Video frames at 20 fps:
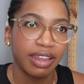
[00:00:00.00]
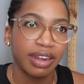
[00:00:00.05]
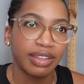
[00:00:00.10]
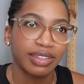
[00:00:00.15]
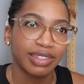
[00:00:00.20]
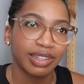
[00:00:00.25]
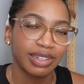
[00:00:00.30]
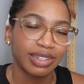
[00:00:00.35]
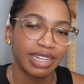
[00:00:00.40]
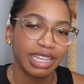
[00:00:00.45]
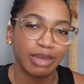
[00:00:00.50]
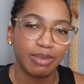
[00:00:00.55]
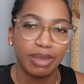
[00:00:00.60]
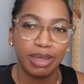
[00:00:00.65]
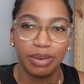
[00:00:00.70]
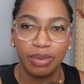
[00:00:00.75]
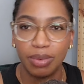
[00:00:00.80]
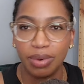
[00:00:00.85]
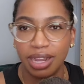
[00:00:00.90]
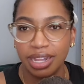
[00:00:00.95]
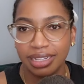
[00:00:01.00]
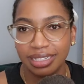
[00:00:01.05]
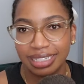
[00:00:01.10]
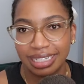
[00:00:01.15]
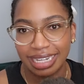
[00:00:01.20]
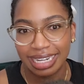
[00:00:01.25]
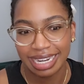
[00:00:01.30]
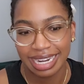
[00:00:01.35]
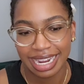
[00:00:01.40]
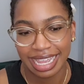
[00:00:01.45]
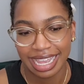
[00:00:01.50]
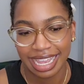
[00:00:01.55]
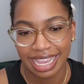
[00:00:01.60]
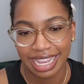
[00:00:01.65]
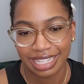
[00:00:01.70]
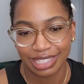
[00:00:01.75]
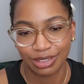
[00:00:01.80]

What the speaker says: it's going to take me a while to knit.